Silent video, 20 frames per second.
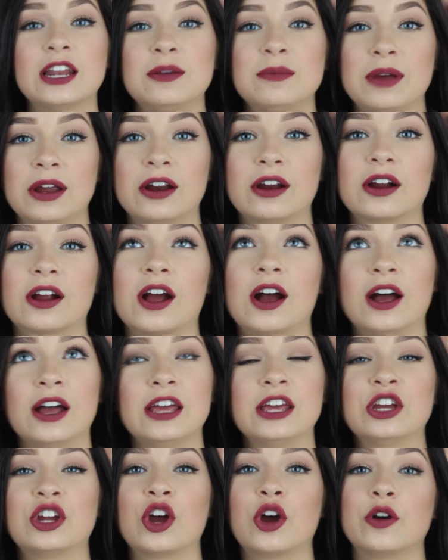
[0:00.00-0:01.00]
In America,
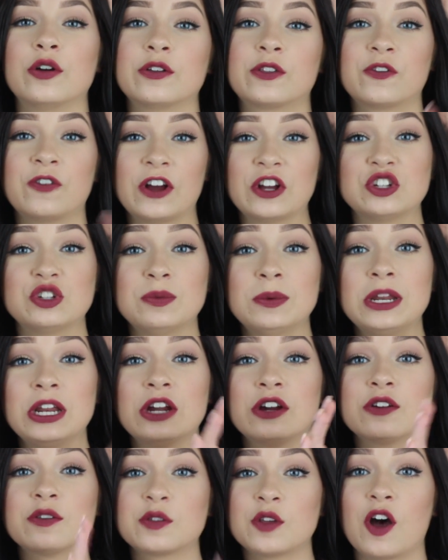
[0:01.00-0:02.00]
it goes freshman
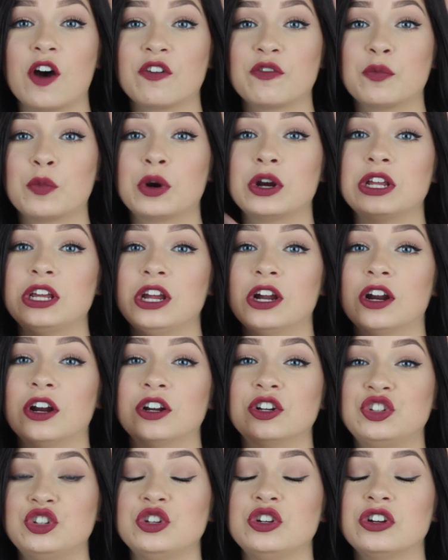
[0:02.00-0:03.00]
year, sophomore
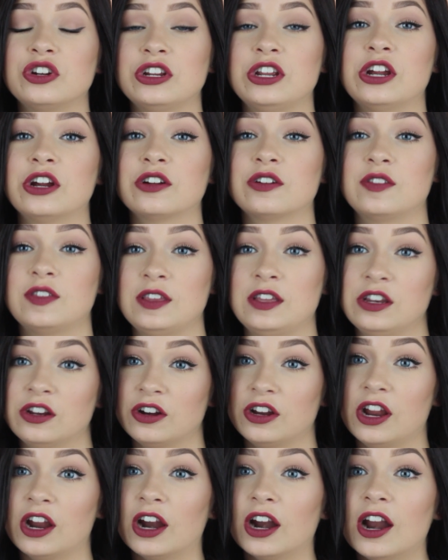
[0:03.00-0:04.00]
year, junior year,
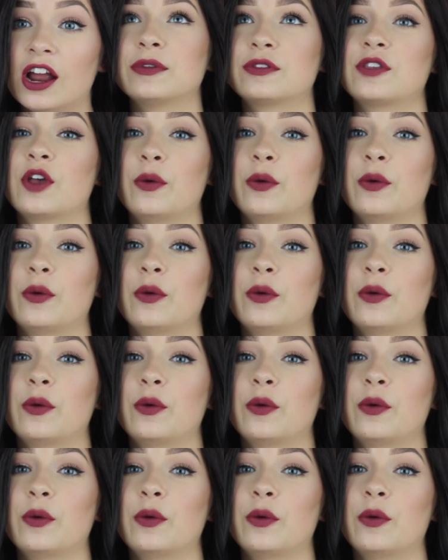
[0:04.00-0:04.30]
senior year.